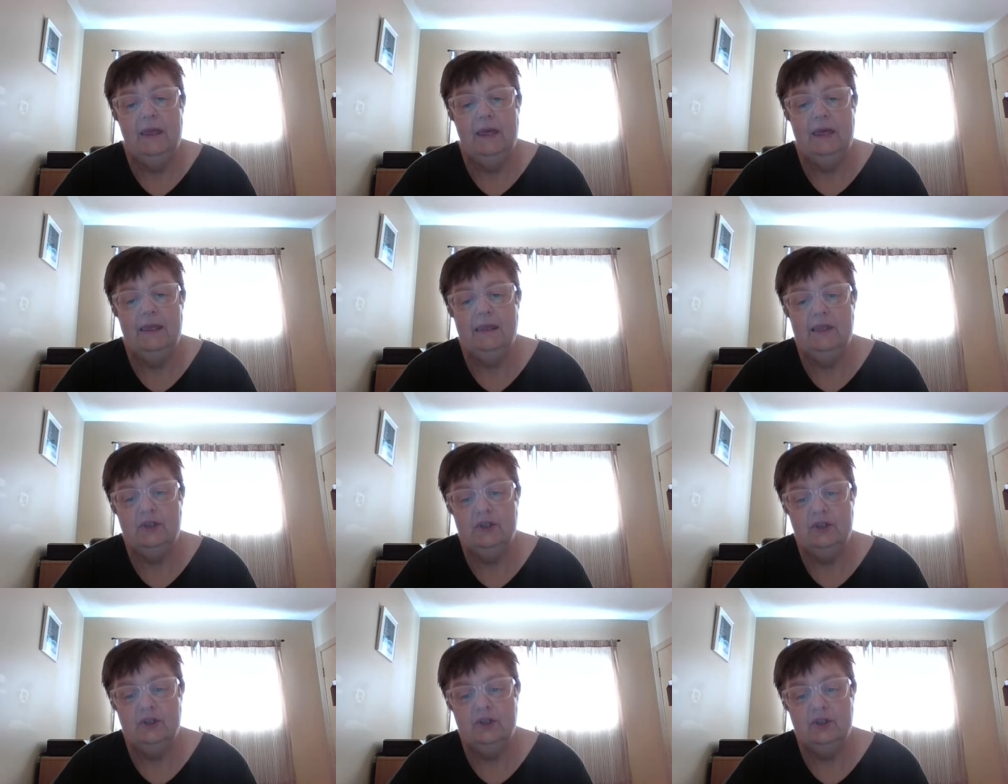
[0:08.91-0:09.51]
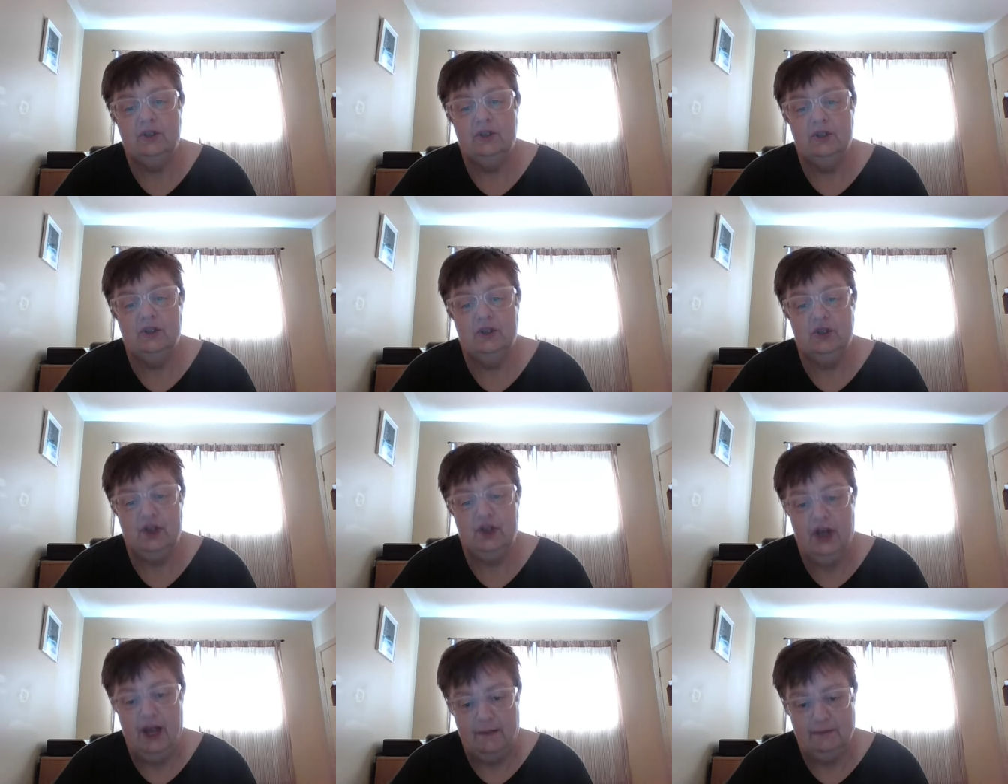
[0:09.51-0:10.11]
In this
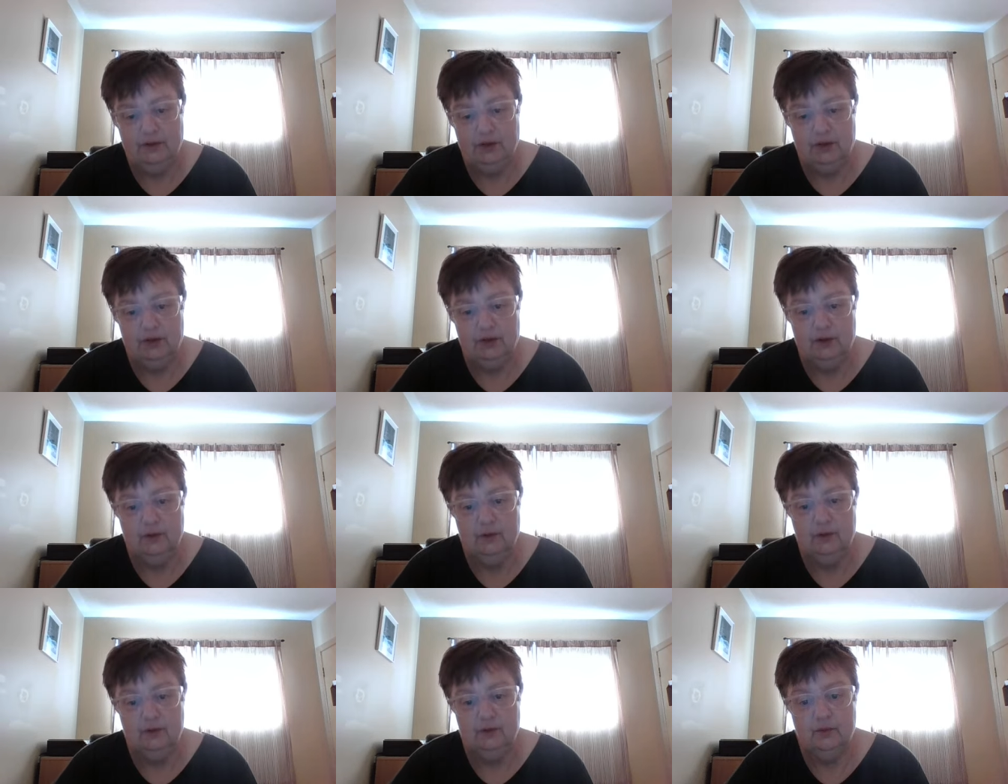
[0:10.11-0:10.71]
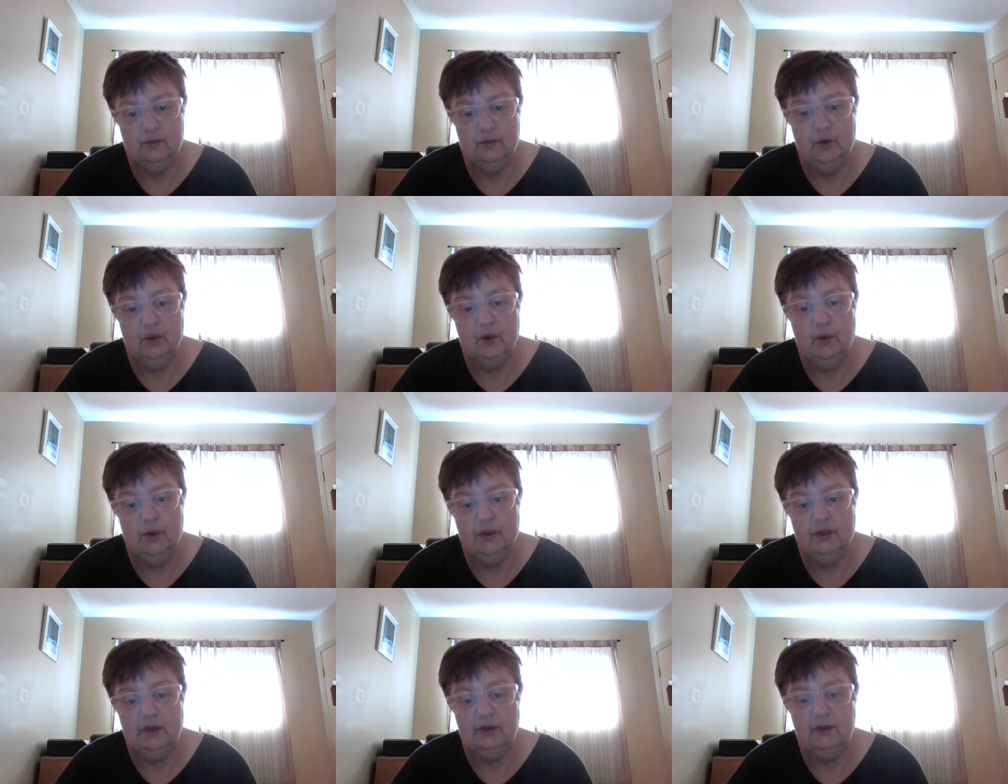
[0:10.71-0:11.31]
chapter, we're
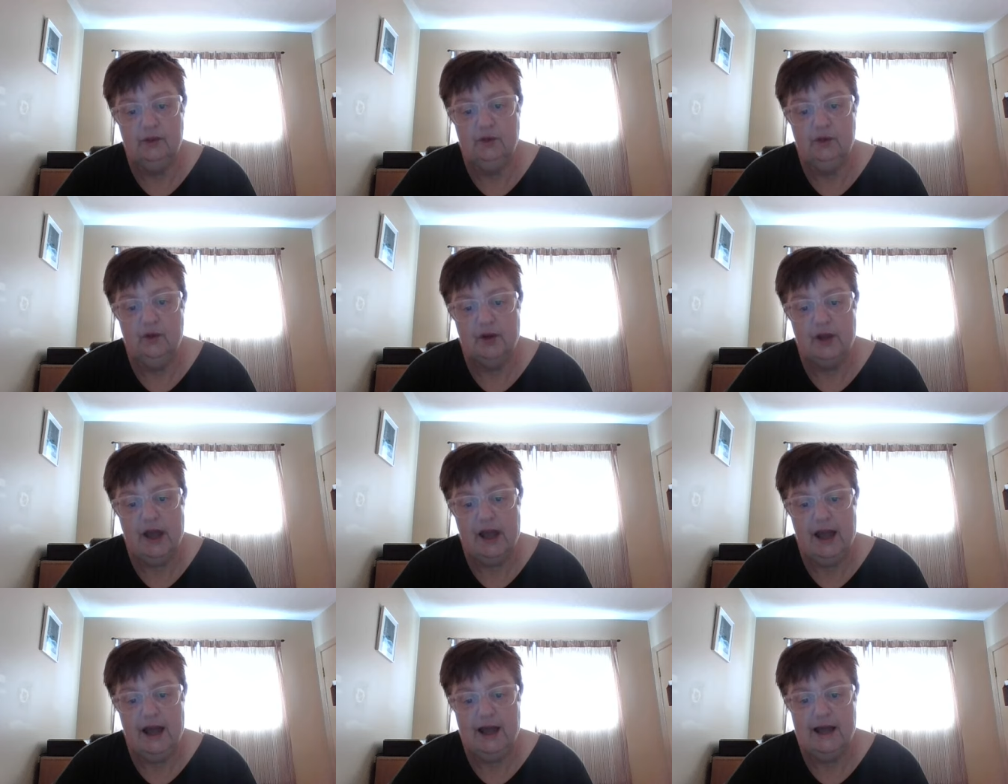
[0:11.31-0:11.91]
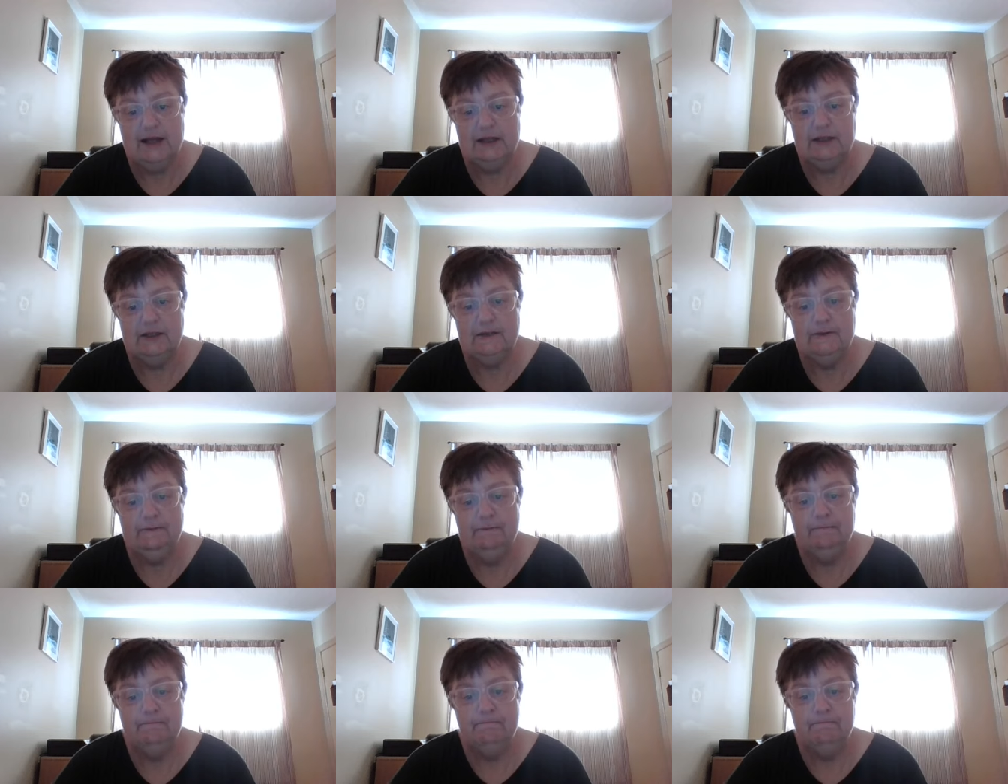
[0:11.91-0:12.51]
going to look at